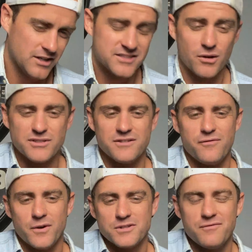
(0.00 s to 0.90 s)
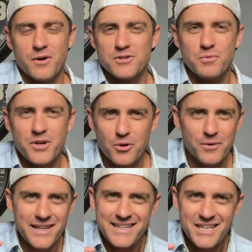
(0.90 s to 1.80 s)
So it's the first verse. We don't
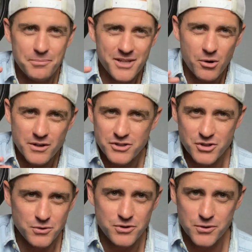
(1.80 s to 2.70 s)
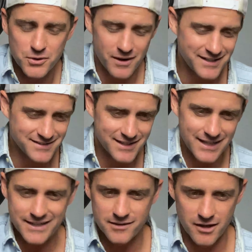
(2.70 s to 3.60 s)
really need to be going too, too crazy,
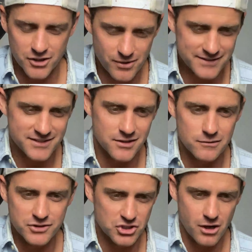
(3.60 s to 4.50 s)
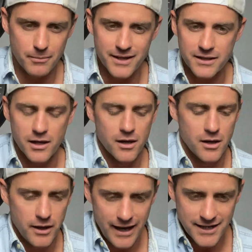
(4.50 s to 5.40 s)
like aggressive strumming,
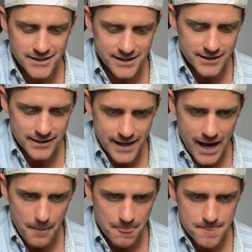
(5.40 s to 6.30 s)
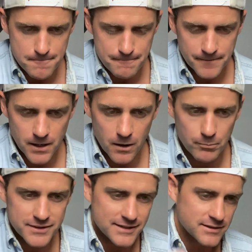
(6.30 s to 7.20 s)
anything that. Uh,
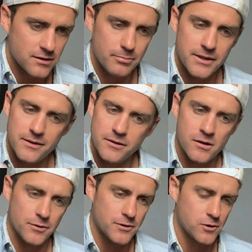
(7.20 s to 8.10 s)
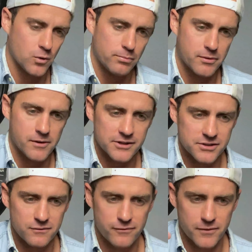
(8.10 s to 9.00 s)
but that's going to be, you know, your chord
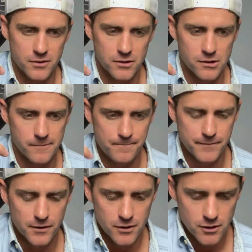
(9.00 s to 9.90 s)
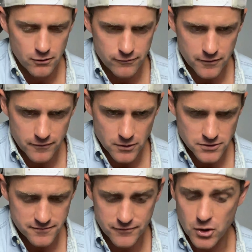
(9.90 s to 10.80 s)
progression for for
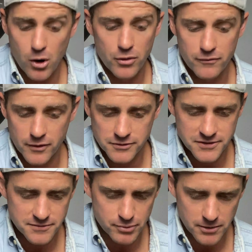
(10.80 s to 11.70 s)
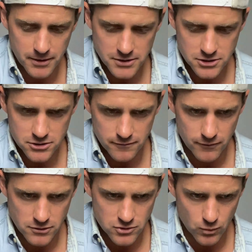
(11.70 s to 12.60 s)
verse for all the verses pretty much.
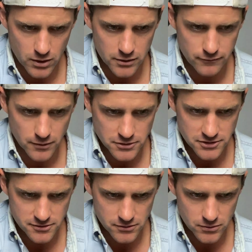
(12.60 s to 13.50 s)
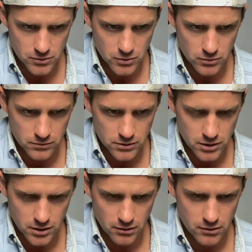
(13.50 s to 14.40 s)
Verse one, verse two,
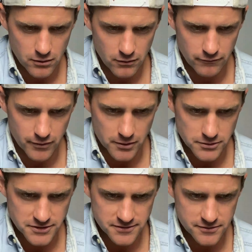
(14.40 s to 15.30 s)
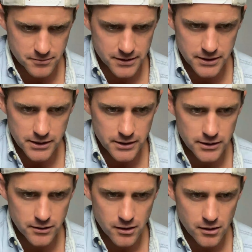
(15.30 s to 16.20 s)
verse
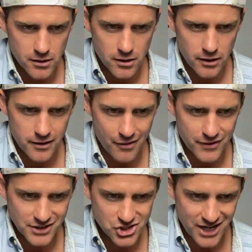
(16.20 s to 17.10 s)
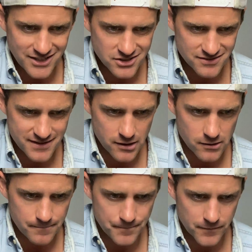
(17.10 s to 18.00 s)
three, nothing changes
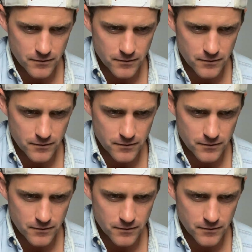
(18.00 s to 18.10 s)
there.